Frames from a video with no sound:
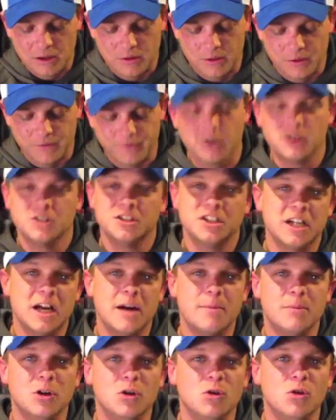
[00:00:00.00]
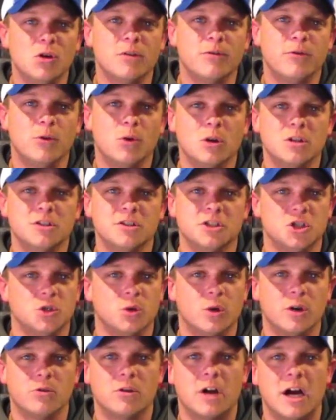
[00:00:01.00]
The first thing I'm going to look for is a
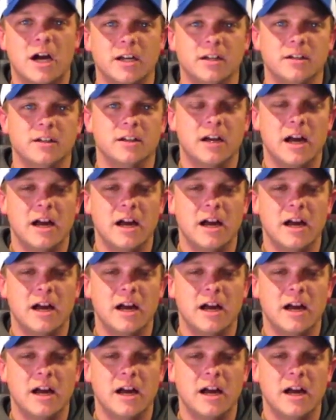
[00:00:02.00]
short rod.